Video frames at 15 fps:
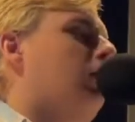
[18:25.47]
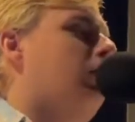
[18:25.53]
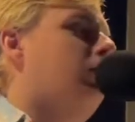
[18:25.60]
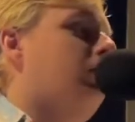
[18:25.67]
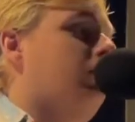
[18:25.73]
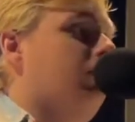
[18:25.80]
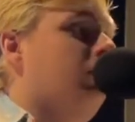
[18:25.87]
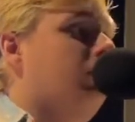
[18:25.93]

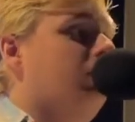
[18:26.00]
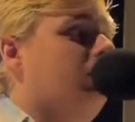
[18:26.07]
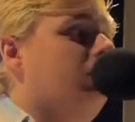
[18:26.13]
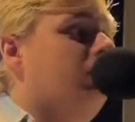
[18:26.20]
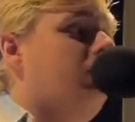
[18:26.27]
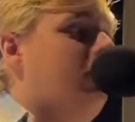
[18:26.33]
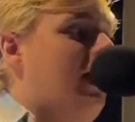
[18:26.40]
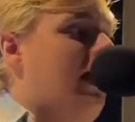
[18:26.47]

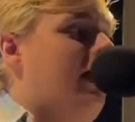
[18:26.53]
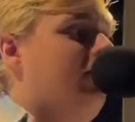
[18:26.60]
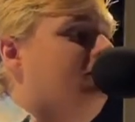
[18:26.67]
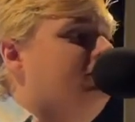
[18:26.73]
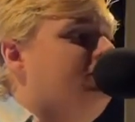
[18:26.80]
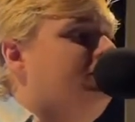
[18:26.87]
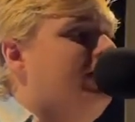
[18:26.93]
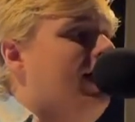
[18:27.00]
You never
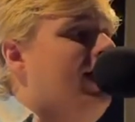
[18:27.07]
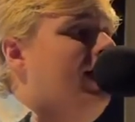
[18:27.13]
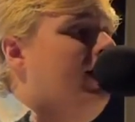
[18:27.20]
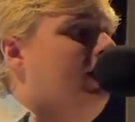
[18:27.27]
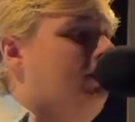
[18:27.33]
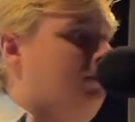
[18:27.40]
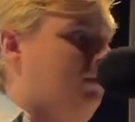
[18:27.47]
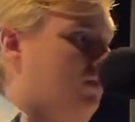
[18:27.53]
share.
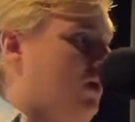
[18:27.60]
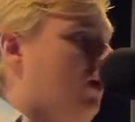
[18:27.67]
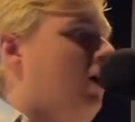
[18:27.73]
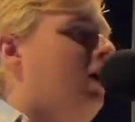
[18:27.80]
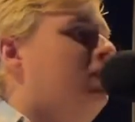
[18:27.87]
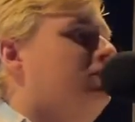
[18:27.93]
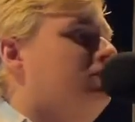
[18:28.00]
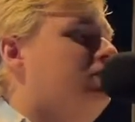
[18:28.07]

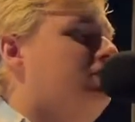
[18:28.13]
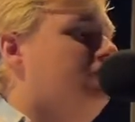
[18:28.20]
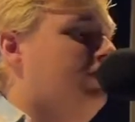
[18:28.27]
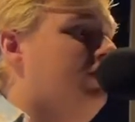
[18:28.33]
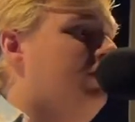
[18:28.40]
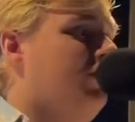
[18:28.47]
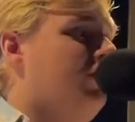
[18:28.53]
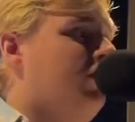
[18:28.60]

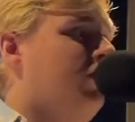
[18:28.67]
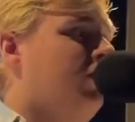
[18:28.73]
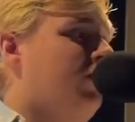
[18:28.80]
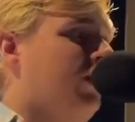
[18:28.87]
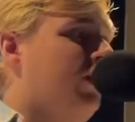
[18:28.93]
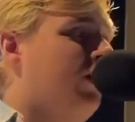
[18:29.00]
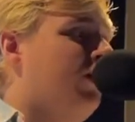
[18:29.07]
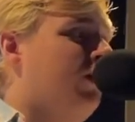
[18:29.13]
Do
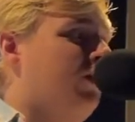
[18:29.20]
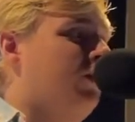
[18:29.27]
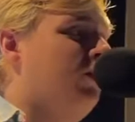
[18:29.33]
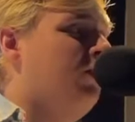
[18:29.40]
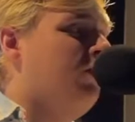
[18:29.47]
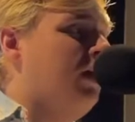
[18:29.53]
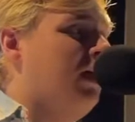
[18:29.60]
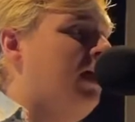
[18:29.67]
you
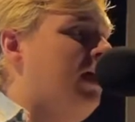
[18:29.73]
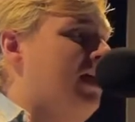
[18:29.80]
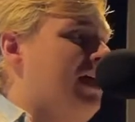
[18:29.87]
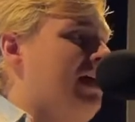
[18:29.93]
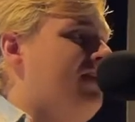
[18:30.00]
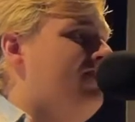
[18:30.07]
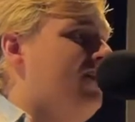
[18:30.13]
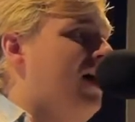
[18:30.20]

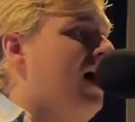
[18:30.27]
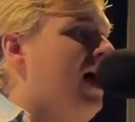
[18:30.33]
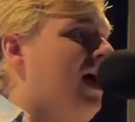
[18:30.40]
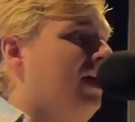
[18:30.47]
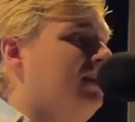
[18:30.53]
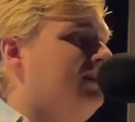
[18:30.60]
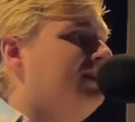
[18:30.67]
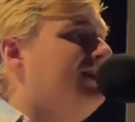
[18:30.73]

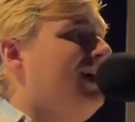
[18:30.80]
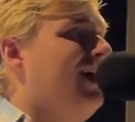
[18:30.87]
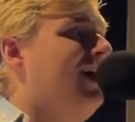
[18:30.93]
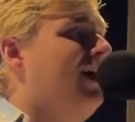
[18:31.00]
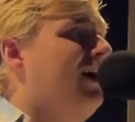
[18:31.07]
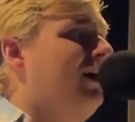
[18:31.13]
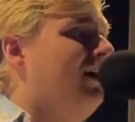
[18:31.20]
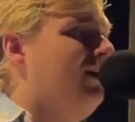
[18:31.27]
even
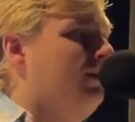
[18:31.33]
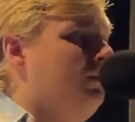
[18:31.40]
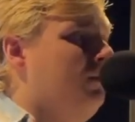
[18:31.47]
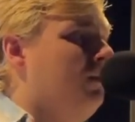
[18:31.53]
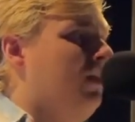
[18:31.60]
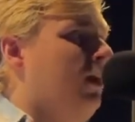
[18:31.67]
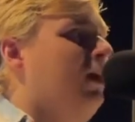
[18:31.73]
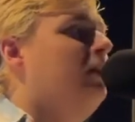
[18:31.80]
care?
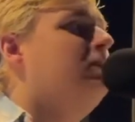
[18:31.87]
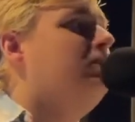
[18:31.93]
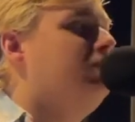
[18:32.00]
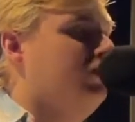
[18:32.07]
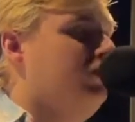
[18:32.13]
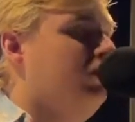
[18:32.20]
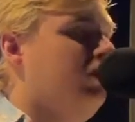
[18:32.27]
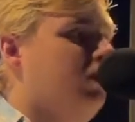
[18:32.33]
Do
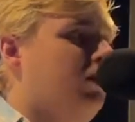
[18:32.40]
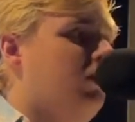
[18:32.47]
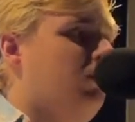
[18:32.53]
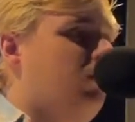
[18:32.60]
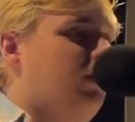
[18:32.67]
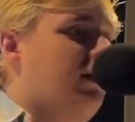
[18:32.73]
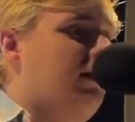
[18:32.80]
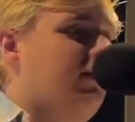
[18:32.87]
you
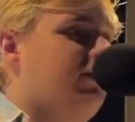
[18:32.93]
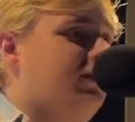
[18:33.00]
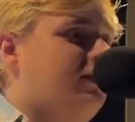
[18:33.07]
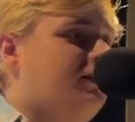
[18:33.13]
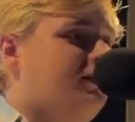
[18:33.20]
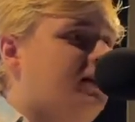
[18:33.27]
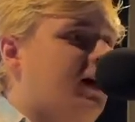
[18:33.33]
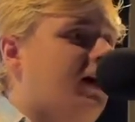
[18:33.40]
even
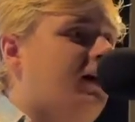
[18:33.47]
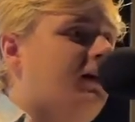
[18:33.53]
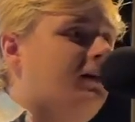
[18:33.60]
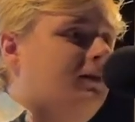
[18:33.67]
care?